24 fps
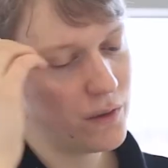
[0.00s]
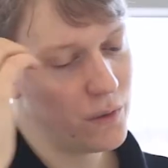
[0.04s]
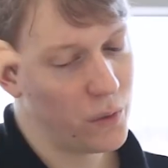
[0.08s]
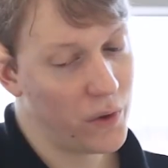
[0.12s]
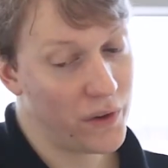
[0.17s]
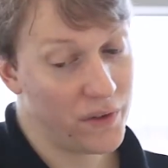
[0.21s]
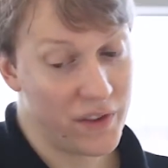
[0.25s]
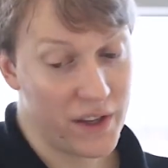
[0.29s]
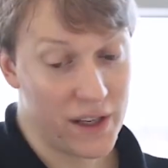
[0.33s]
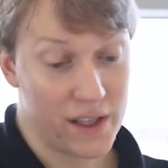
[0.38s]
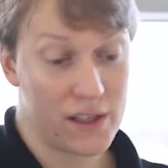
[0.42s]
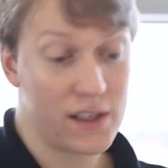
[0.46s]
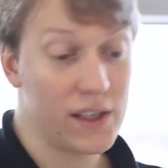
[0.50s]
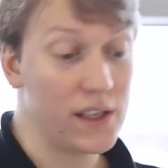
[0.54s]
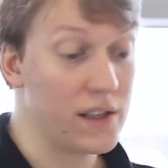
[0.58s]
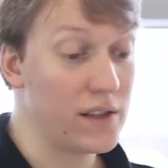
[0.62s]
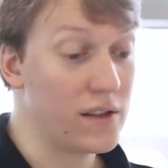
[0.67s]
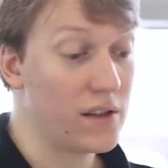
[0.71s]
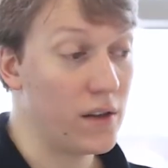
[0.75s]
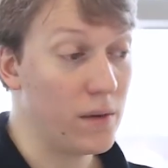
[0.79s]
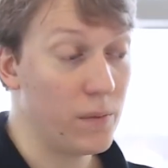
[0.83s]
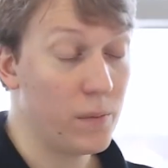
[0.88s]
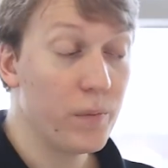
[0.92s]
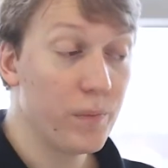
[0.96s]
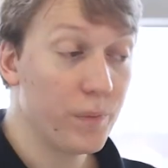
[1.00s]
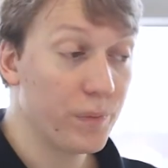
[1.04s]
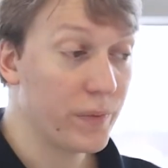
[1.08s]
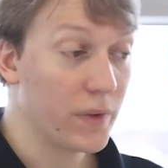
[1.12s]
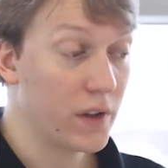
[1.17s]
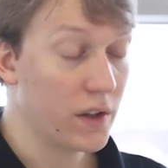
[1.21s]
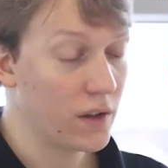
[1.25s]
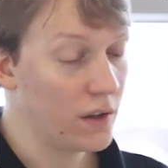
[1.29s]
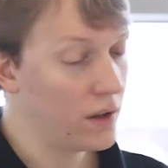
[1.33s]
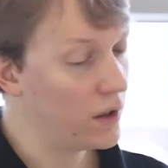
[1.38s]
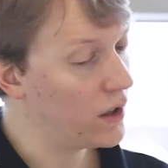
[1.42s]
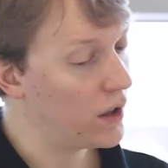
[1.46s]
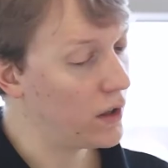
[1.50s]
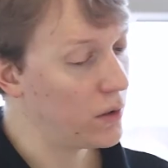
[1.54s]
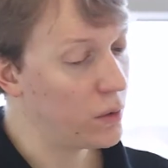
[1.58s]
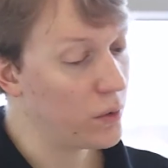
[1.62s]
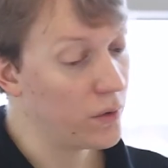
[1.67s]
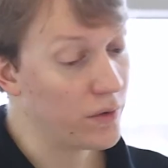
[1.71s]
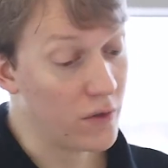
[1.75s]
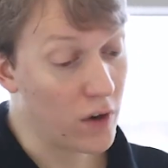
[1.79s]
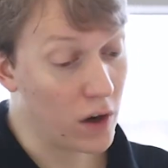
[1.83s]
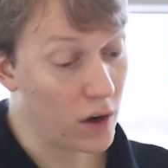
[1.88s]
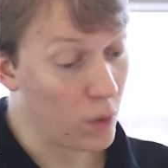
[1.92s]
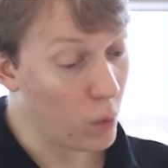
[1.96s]
With this system, you know,
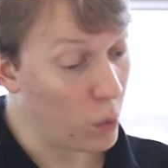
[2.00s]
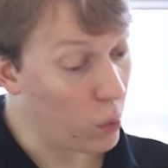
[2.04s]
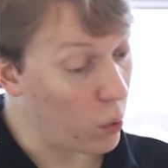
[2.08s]
we've got